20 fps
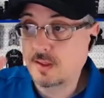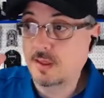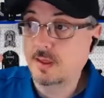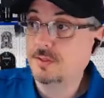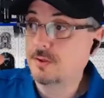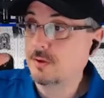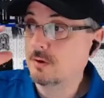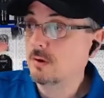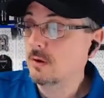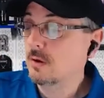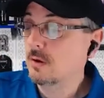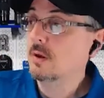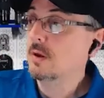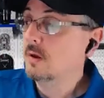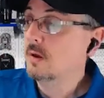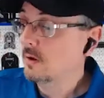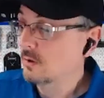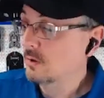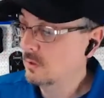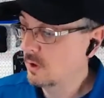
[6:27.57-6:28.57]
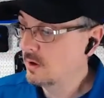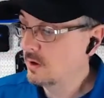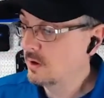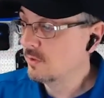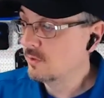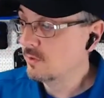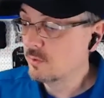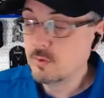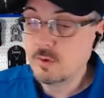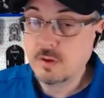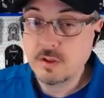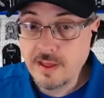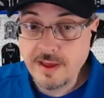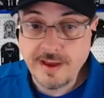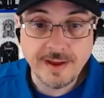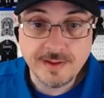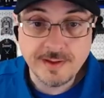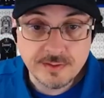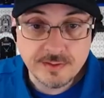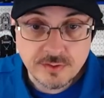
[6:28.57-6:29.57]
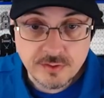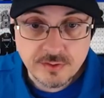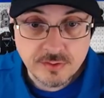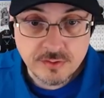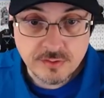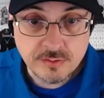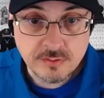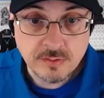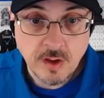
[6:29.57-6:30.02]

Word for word: like they're you know looking through a lens